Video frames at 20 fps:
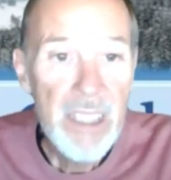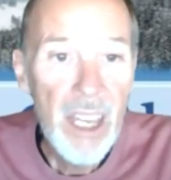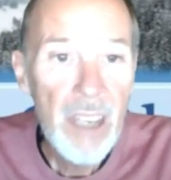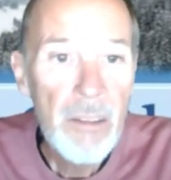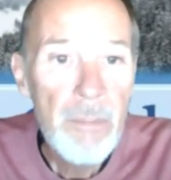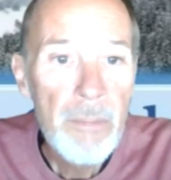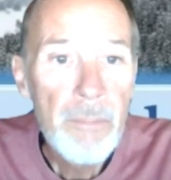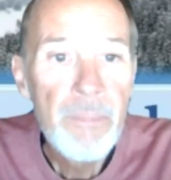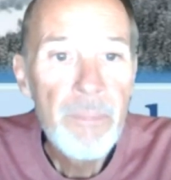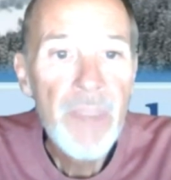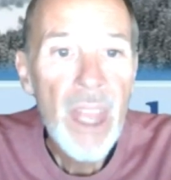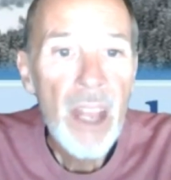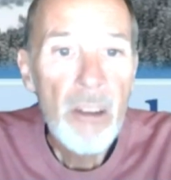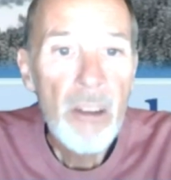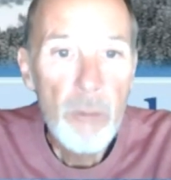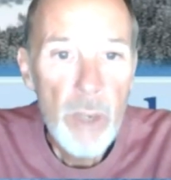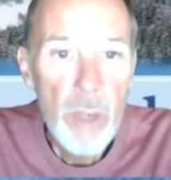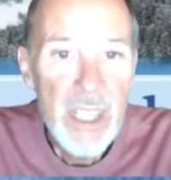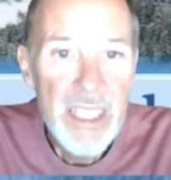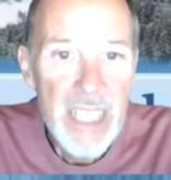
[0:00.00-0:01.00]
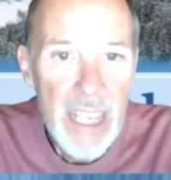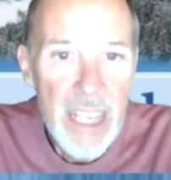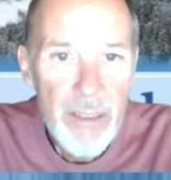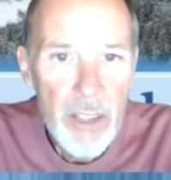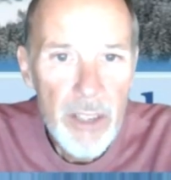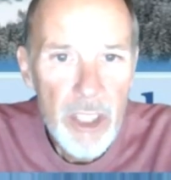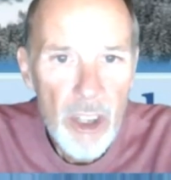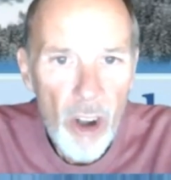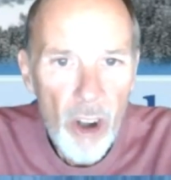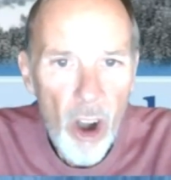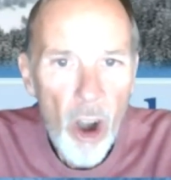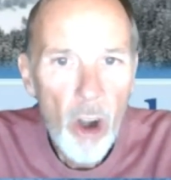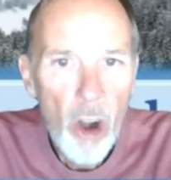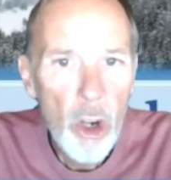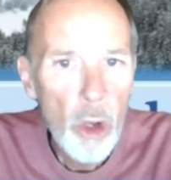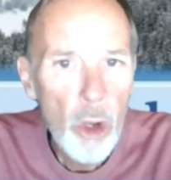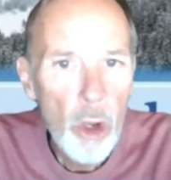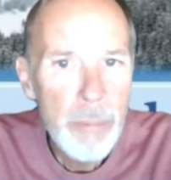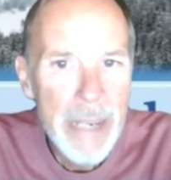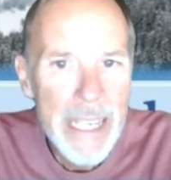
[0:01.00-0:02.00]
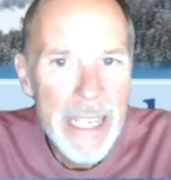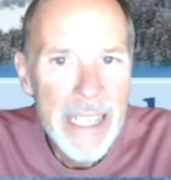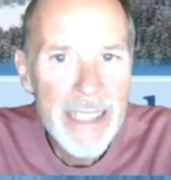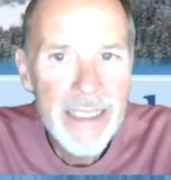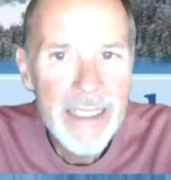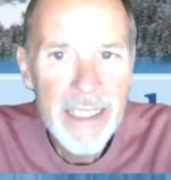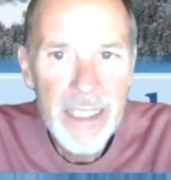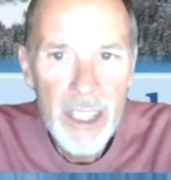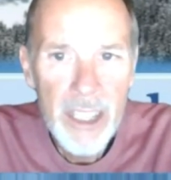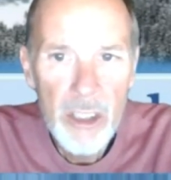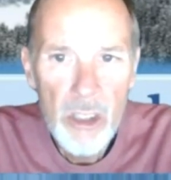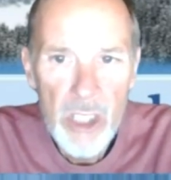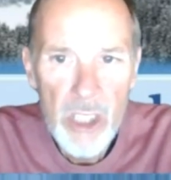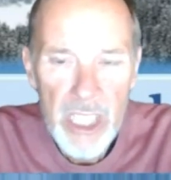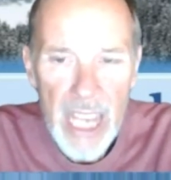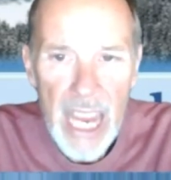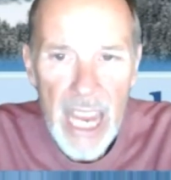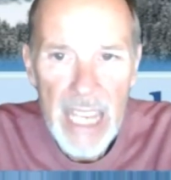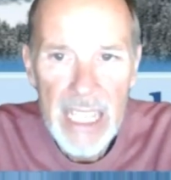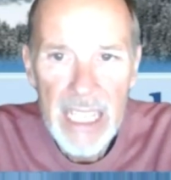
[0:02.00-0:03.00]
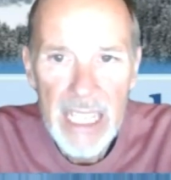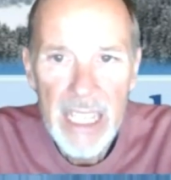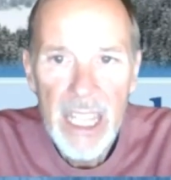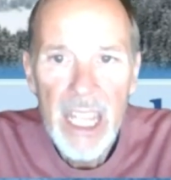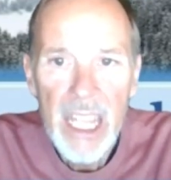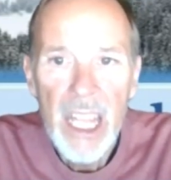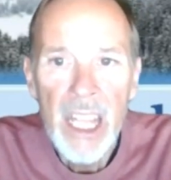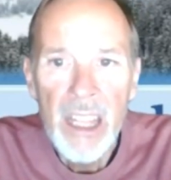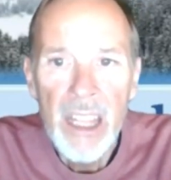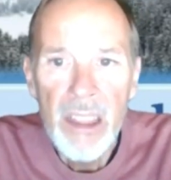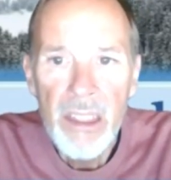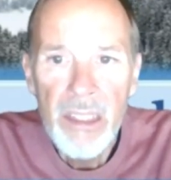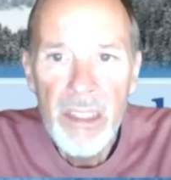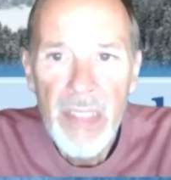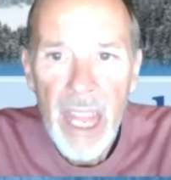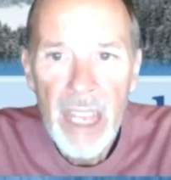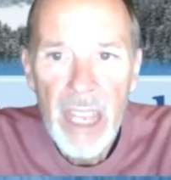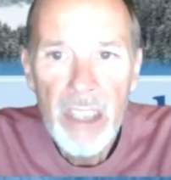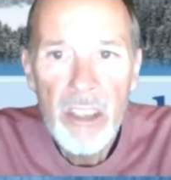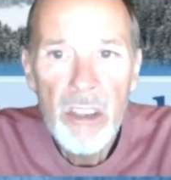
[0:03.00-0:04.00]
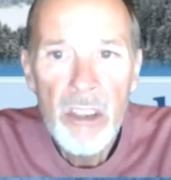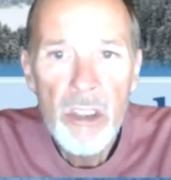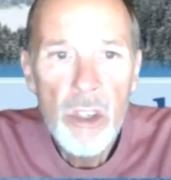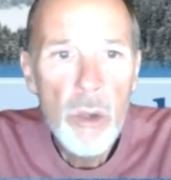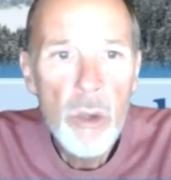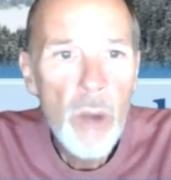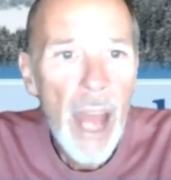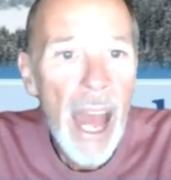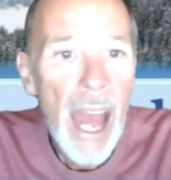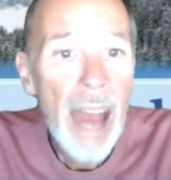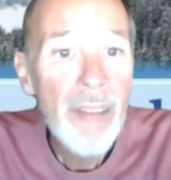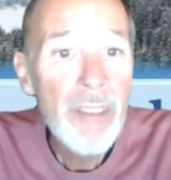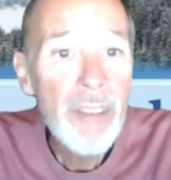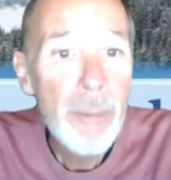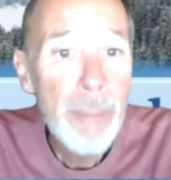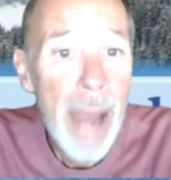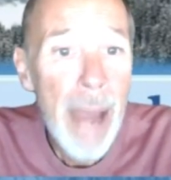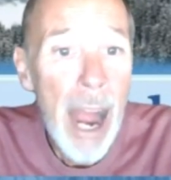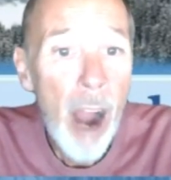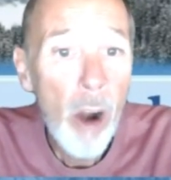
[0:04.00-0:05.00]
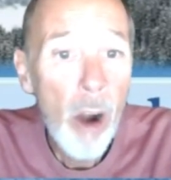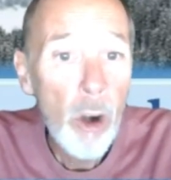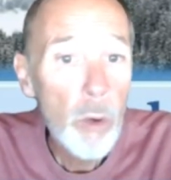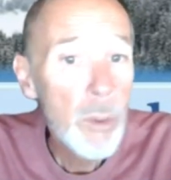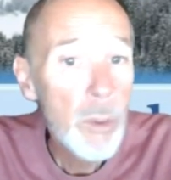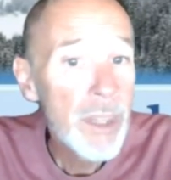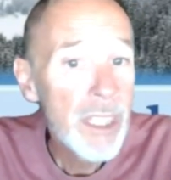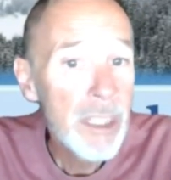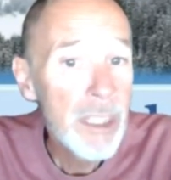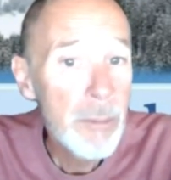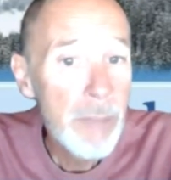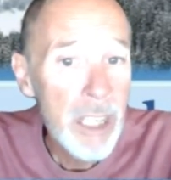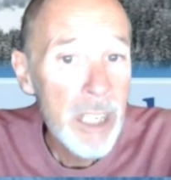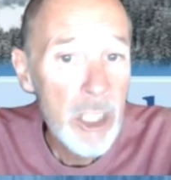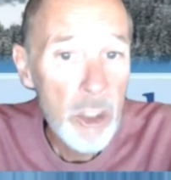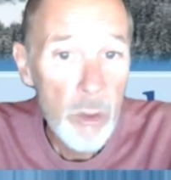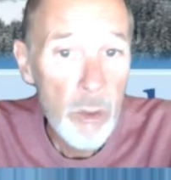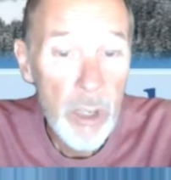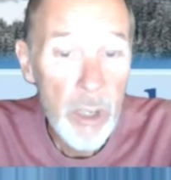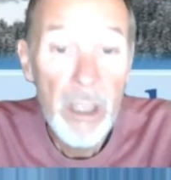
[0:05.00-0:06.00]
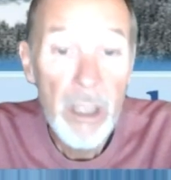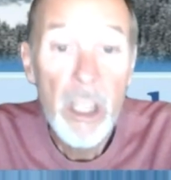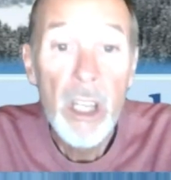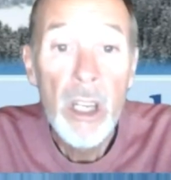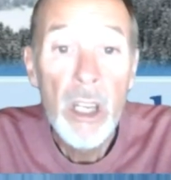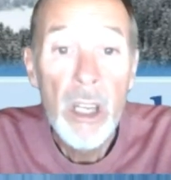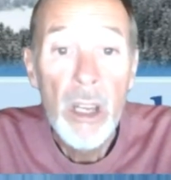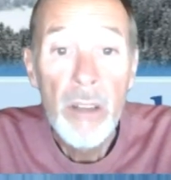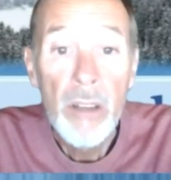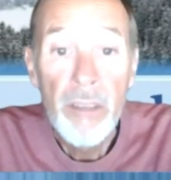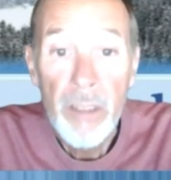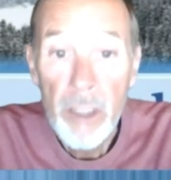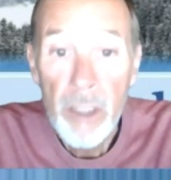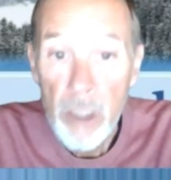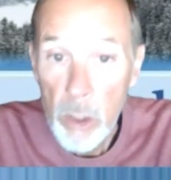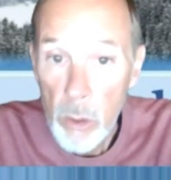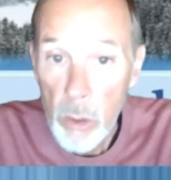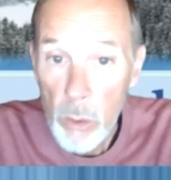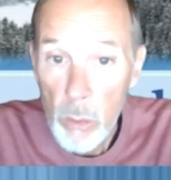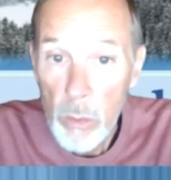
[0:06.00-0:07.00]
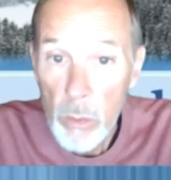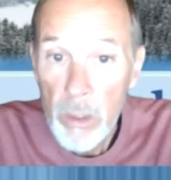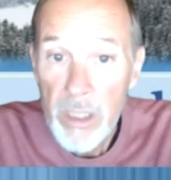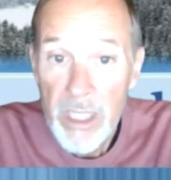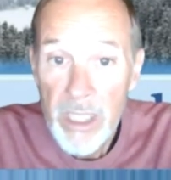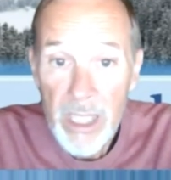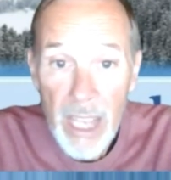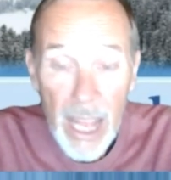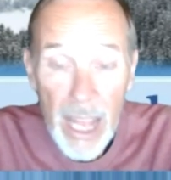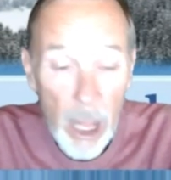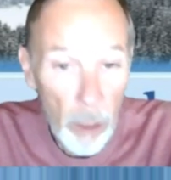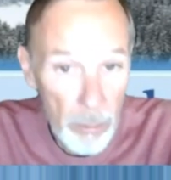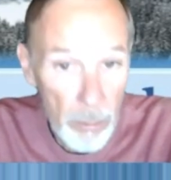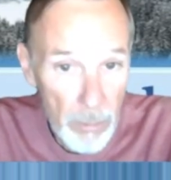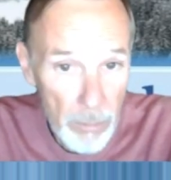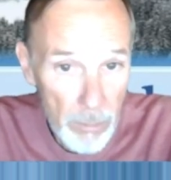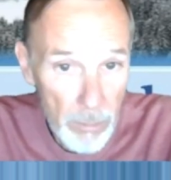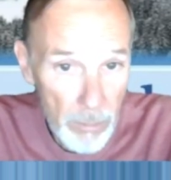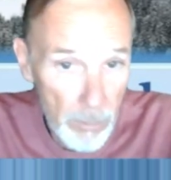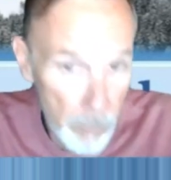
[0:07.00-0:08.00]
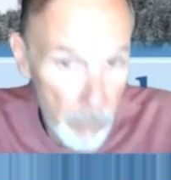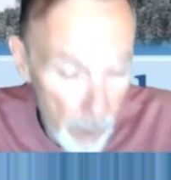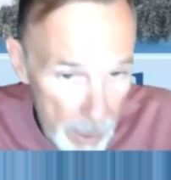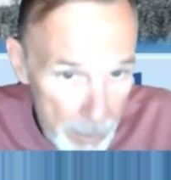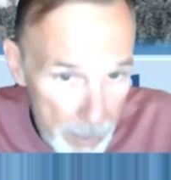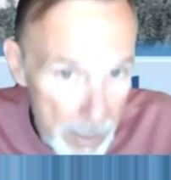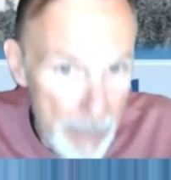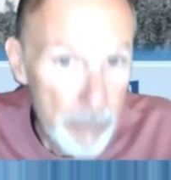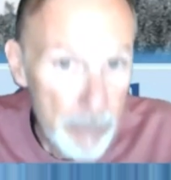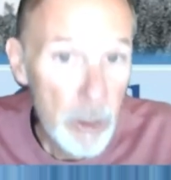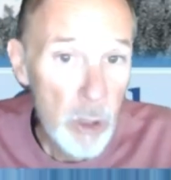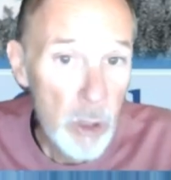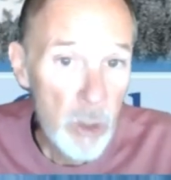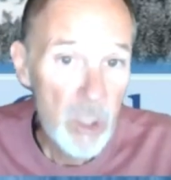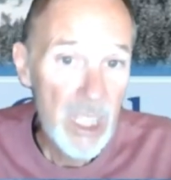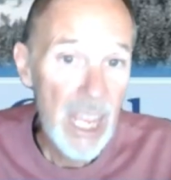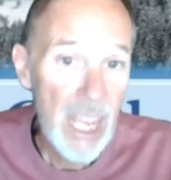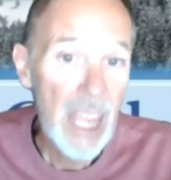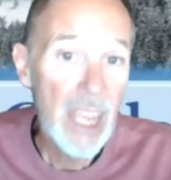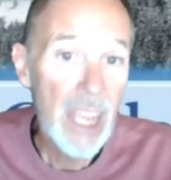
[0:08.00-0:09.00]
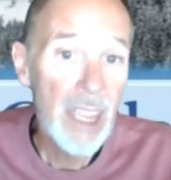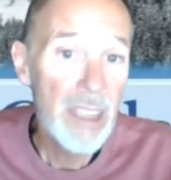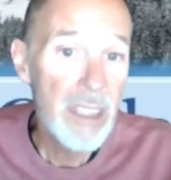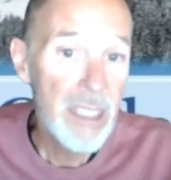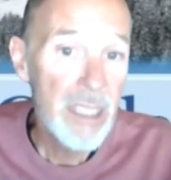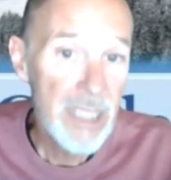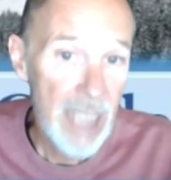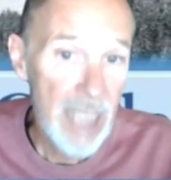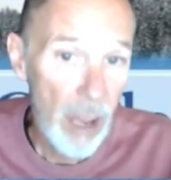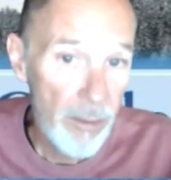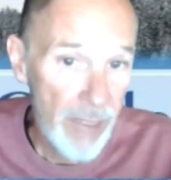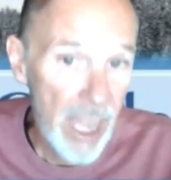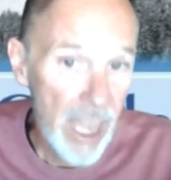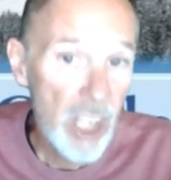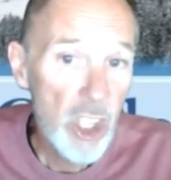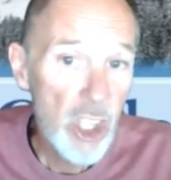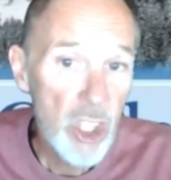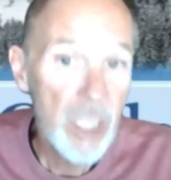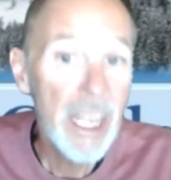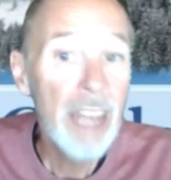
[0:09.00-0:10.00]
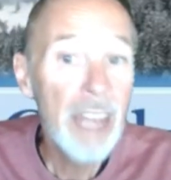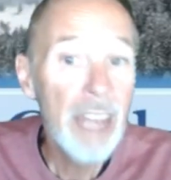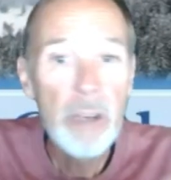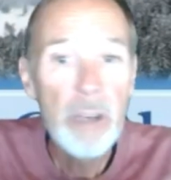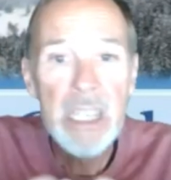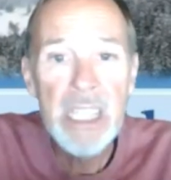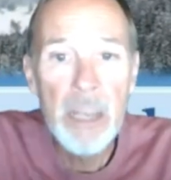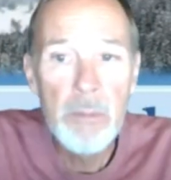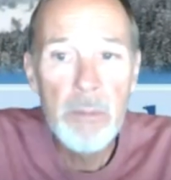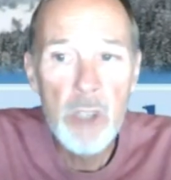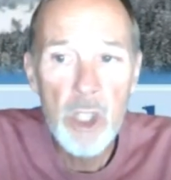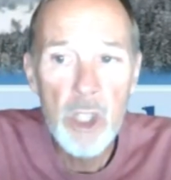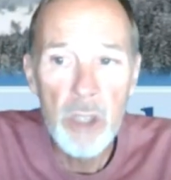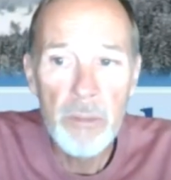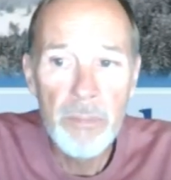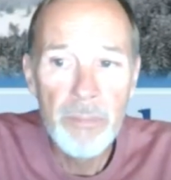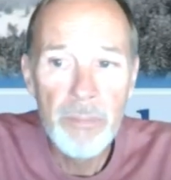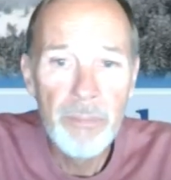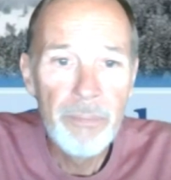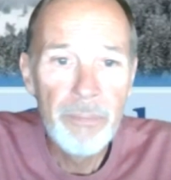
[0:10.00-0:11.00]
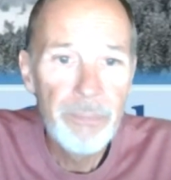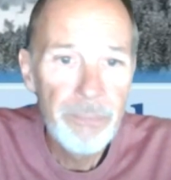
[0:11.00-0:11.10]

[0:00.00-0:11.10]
son, receive in your heart obedience and understanding that you have the power within the ministry to help bring people to say salvation and redemption.